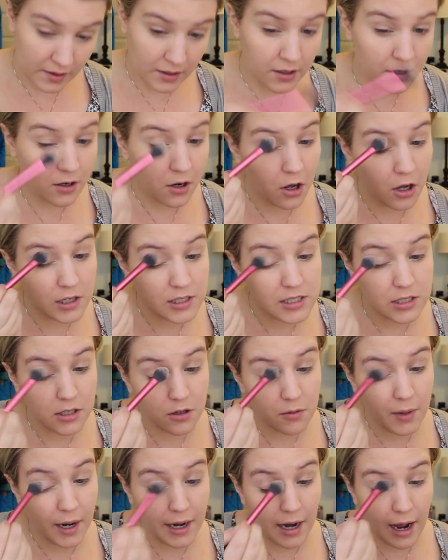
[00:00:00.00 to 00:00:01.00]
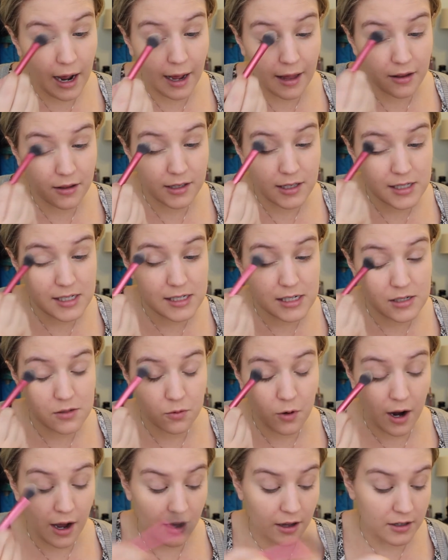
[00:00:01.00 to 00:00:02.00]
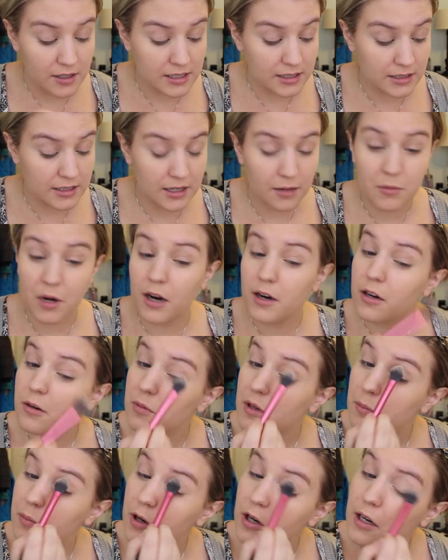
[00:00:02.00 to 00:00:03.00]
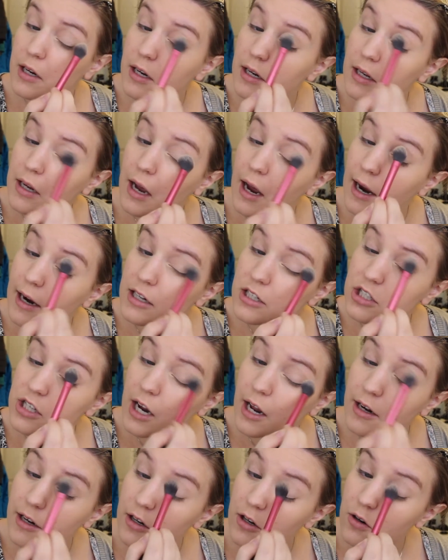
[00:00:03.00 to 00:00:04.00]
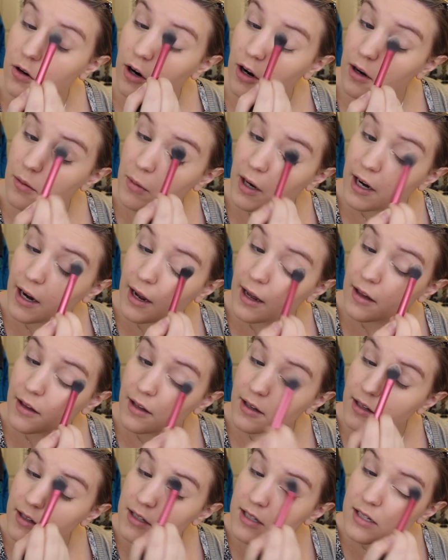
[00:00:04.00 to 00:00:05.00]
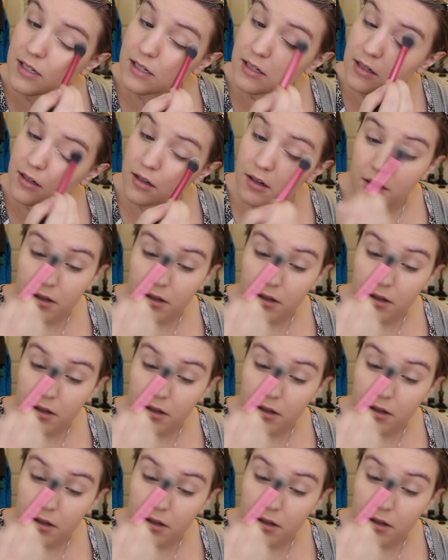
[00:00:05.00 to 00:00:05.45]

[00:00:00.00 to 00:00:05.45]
And also my eyelids as well, since I'm not going to be putting any eyeshadow on my eyelids.